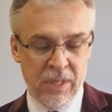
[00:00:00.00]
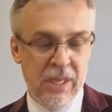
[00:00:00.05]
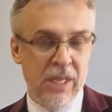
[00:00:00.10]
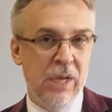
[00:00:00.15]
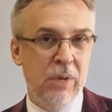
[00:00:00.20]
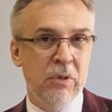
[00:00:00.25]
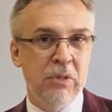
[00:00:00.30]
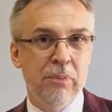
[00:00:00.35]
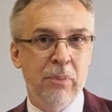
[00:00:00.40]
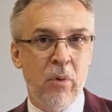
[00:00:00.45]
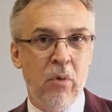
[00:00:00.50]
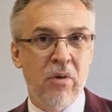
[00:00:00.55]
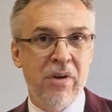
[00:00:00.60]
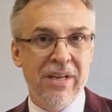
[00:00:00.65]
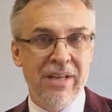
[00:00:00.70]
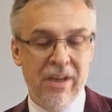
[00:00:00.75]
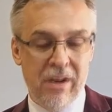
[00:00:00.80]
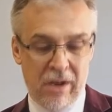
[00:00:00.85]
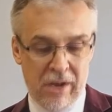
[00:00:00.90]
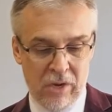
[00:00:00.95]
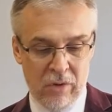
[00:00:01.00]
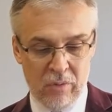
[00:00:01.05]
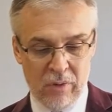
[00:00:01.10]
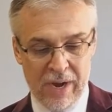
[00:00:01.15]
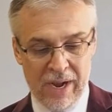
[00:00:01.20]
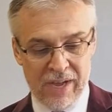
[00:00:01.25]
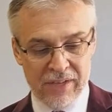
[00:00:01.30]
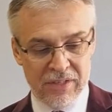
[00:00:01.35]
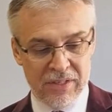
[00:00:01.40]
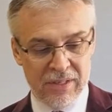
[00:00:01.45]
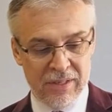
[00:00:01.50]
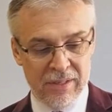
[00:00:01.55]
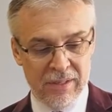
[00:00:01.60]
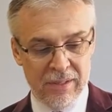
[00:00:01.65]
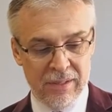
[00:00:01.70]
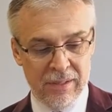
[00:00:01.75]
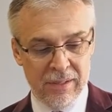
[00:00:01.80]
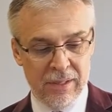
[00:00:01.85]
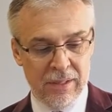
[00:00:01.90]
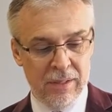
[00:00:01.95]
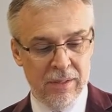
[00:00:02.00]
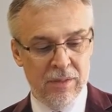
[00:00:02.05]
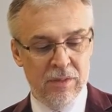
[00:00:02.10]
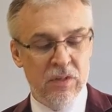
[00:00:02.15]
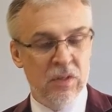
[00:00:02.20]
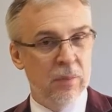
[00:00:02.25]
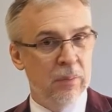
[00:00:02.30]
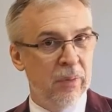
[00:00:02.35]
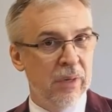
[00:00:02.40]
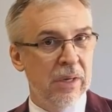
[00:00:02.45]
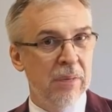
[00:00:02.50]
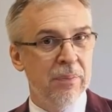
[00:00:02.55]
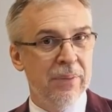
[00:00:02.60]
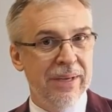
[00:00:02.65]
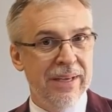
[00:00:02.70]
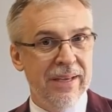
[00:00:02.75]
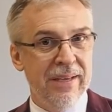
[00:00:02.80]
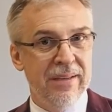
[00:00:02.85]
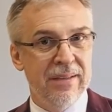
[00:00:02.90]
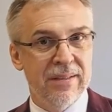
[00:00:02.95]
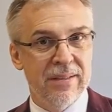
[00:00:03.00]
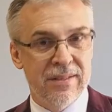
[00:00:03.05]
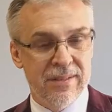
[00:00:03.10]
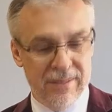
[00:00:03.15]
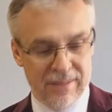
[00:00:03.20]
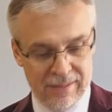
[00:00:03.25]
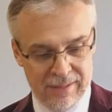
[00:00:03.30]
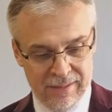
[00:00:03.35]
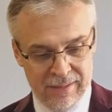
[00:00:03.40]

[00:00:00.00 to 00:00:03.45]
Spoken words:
He was born in unrest to bring peace.